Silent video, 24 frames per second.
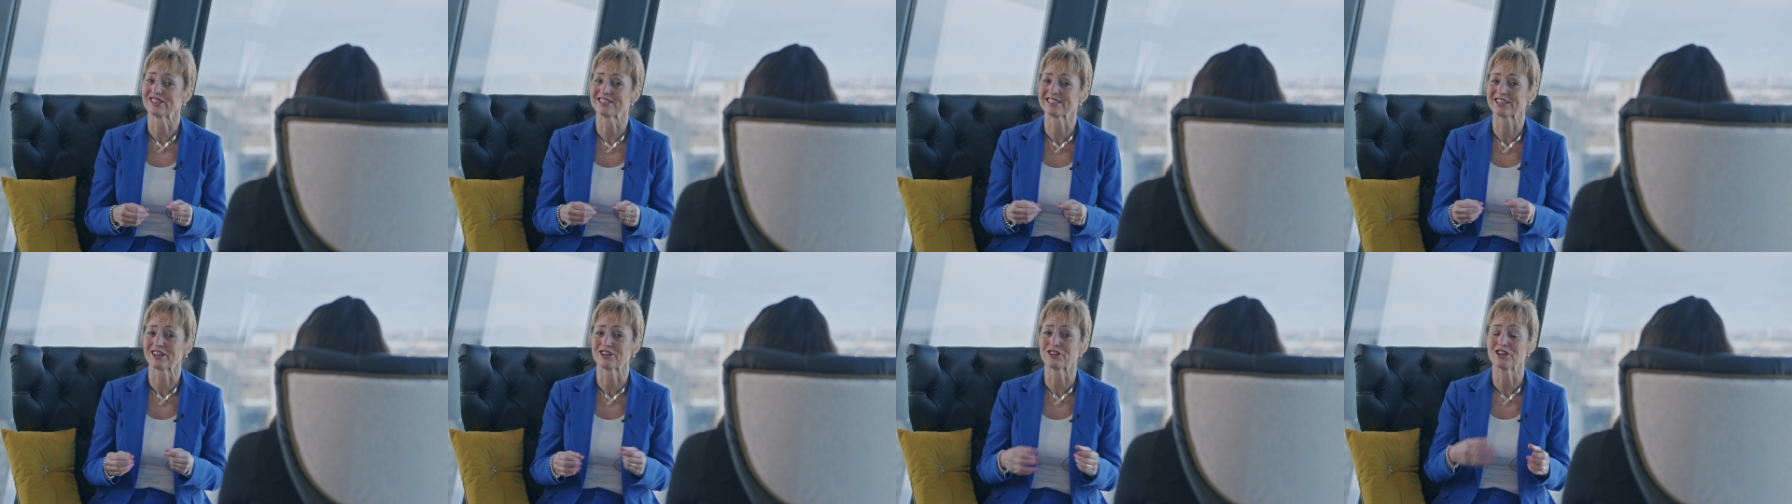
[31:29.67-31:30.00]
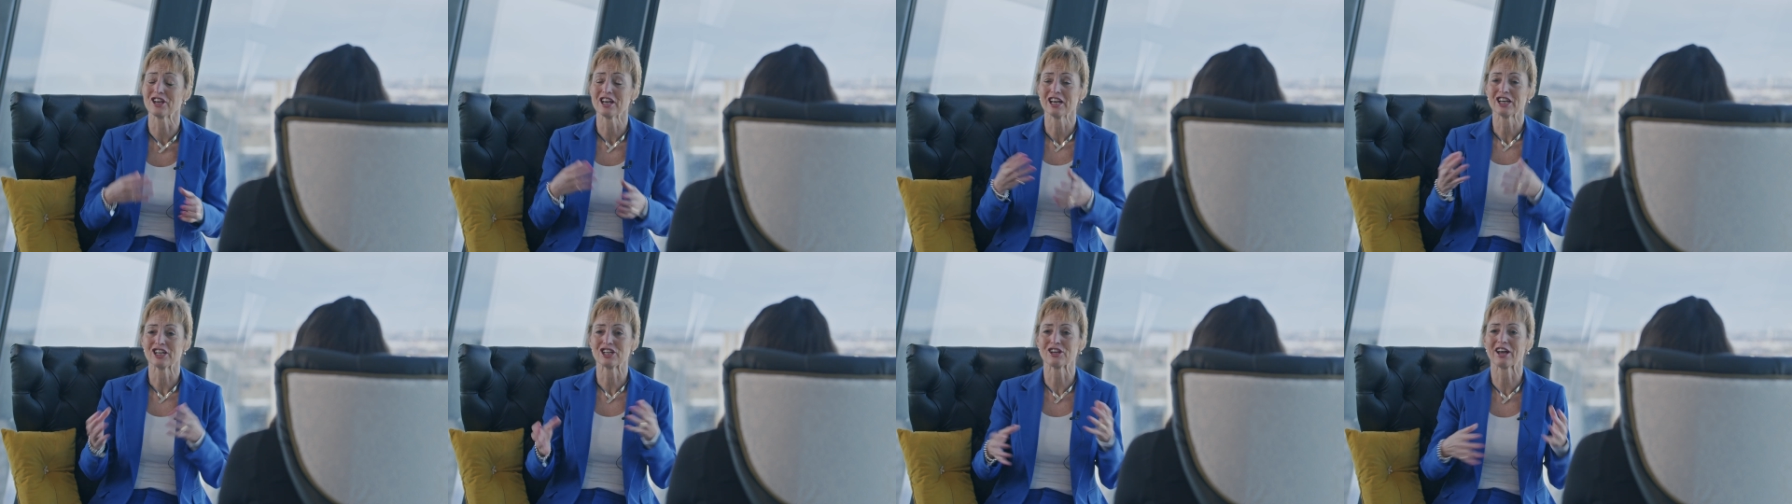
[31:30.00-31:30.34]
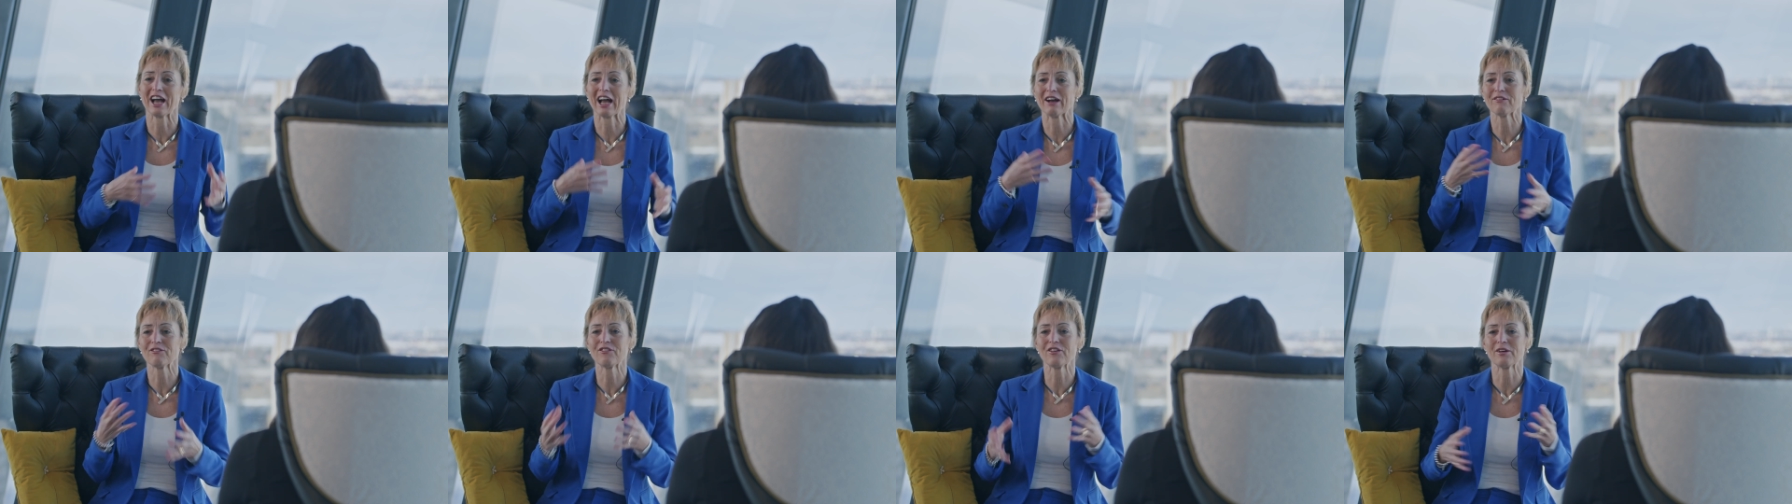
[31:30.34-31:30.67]
So you
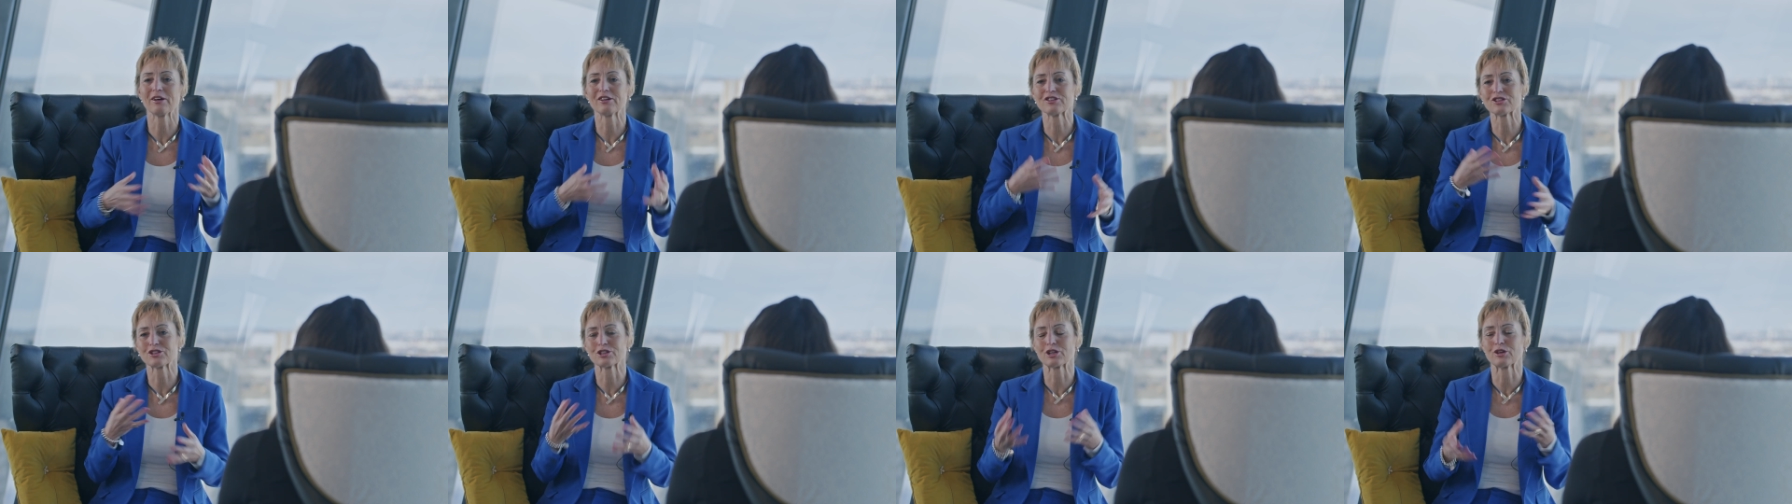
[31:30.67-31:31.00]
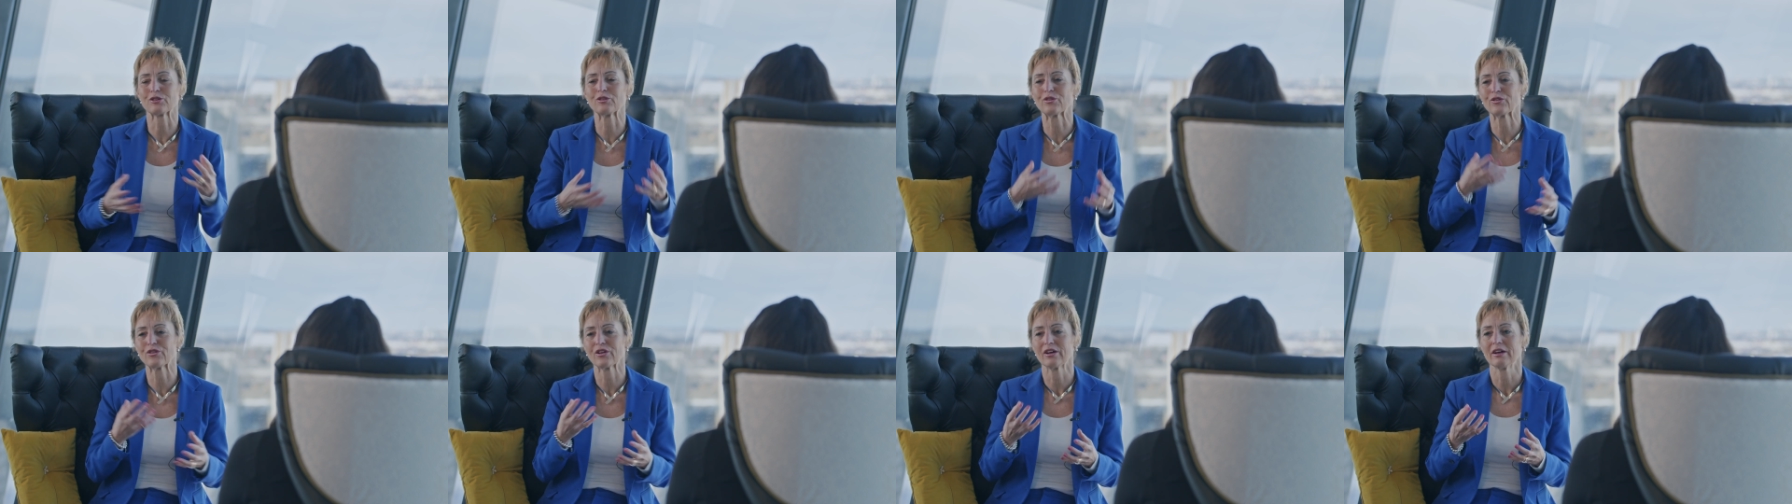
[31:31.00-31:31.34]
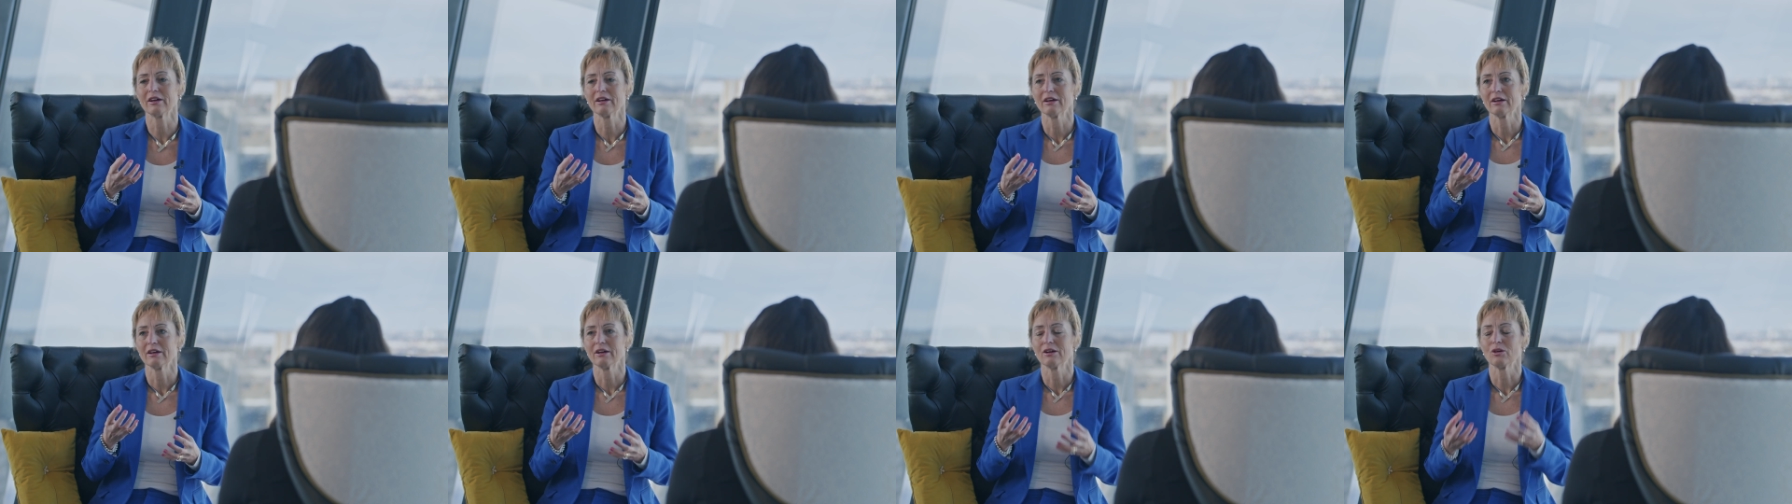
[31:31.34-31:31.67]
have a sort of,
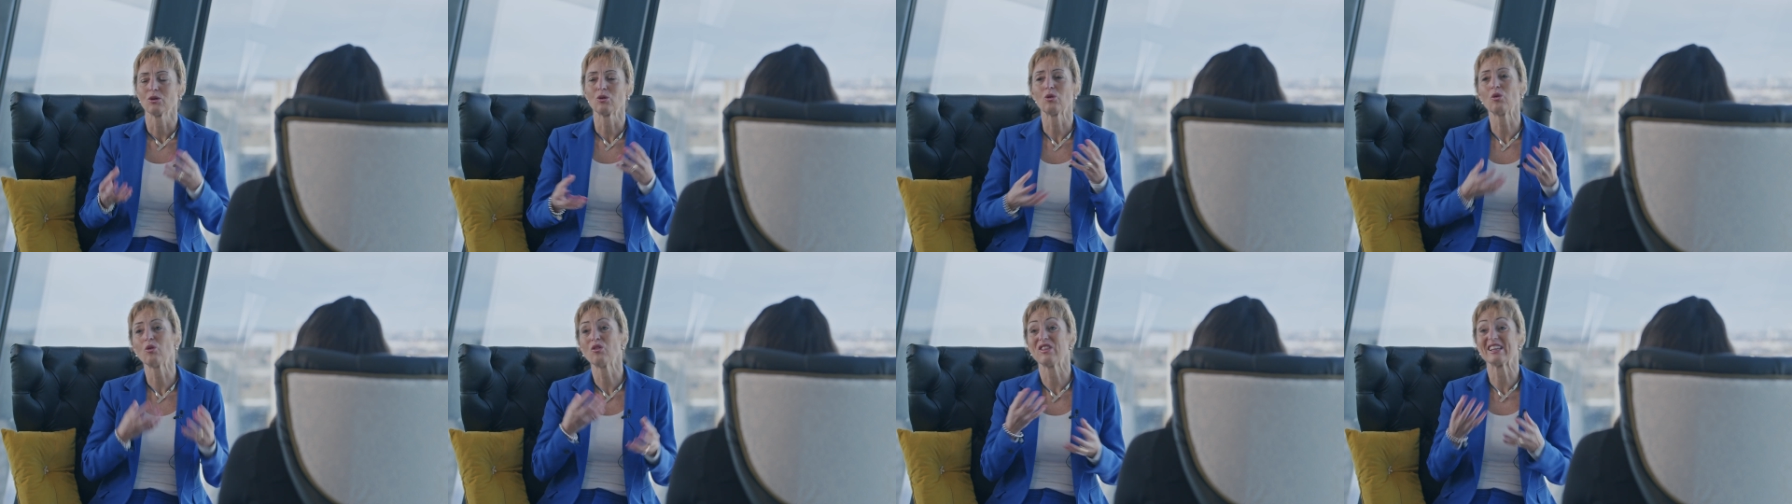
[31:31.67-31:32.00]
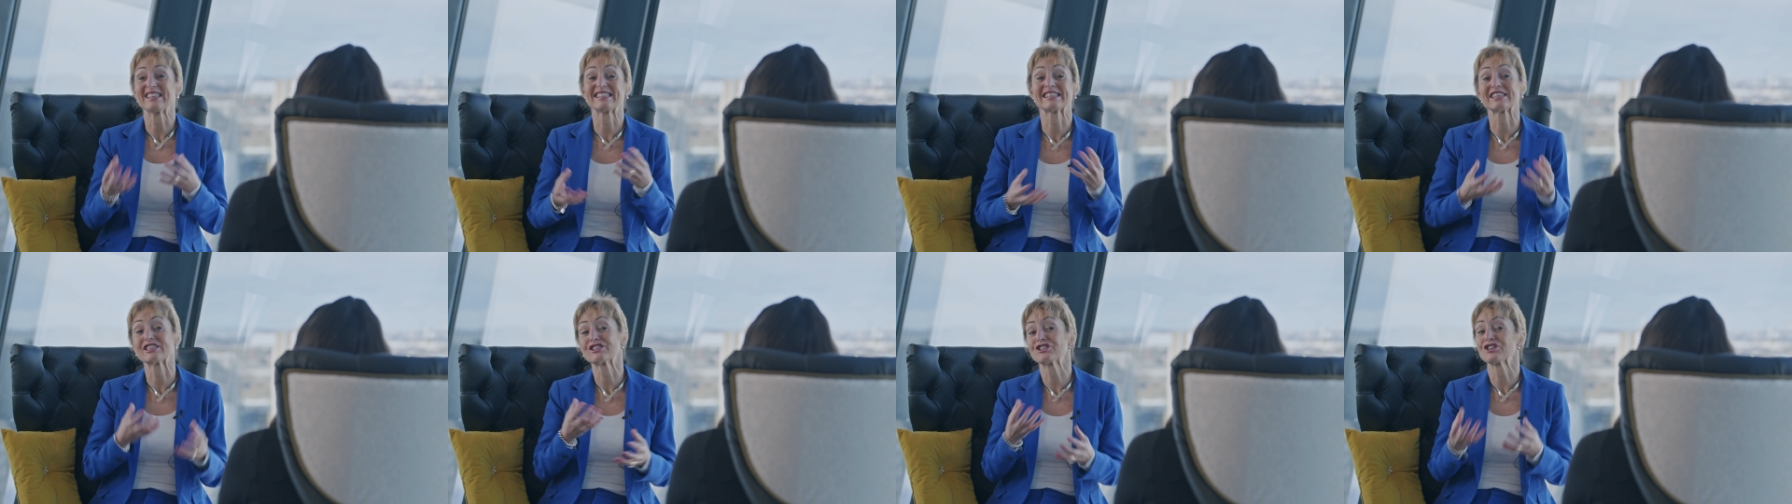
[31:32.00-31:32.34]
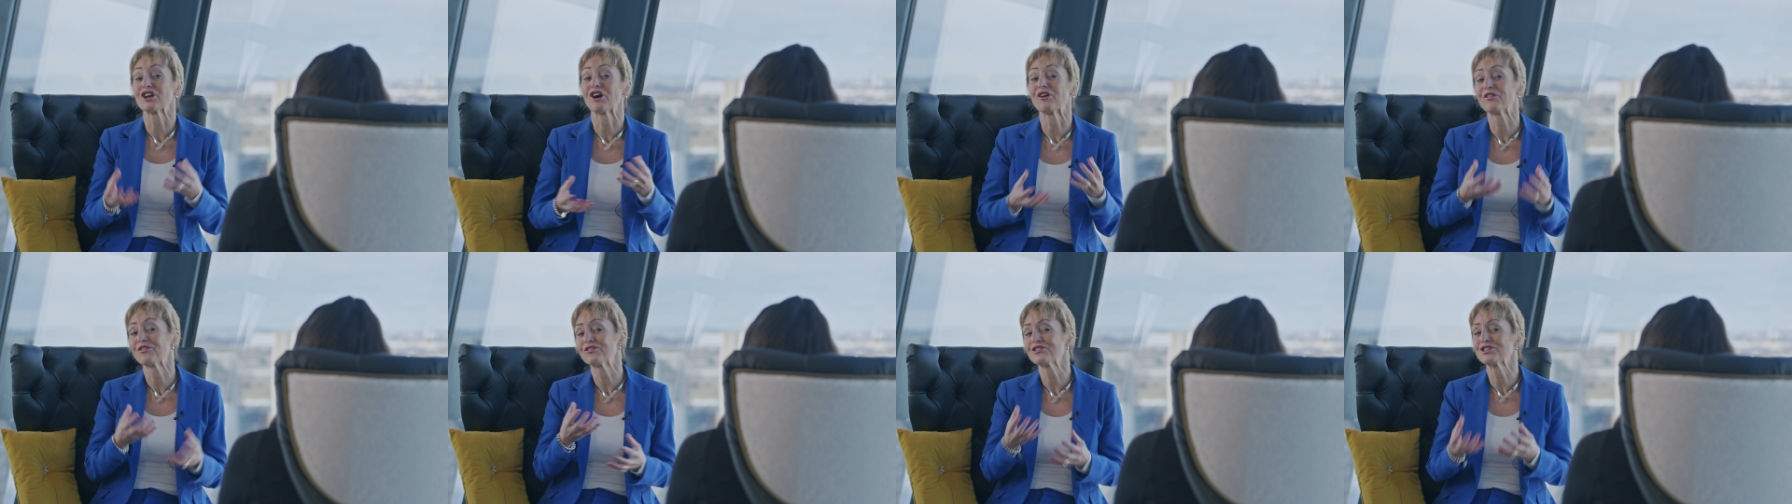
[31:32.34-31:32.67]
all this
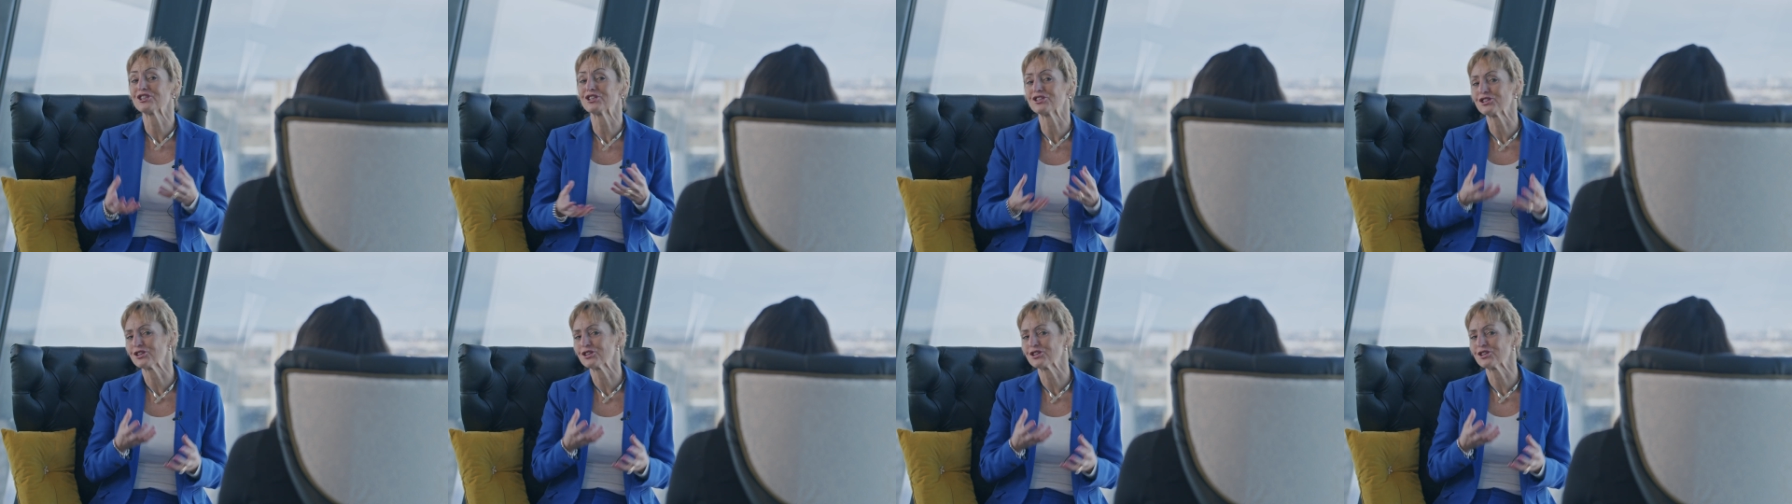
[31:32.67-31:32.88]
stuff to